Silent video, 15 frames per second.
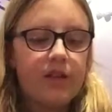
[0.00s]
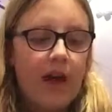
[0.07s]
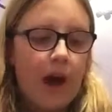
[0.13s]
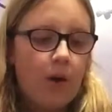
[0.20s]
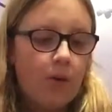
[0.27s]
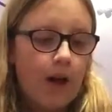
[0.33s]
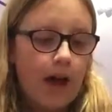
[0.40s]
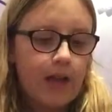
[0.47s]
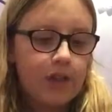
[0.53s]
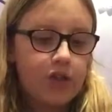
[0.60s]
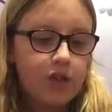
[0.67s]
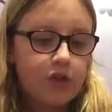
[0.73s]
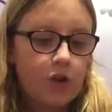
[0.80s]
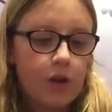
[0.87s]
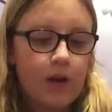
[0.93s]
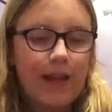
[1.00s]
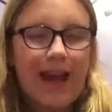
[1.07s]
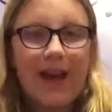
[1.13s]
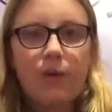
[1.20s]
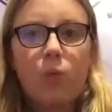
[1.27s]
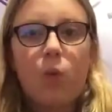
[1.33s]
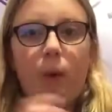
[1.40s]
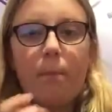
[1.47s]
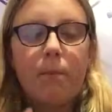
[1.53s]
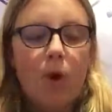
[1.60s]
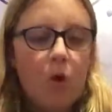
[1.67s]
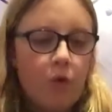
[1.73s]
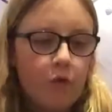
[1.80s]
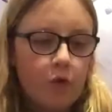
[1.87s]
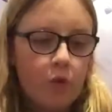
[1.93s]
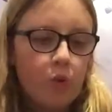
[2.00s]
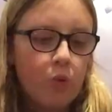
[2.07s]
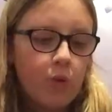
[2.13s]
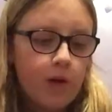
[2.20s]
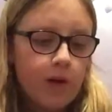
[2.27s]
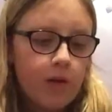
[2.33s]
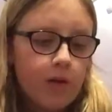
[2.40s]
now, and she's only had 1 bowl full,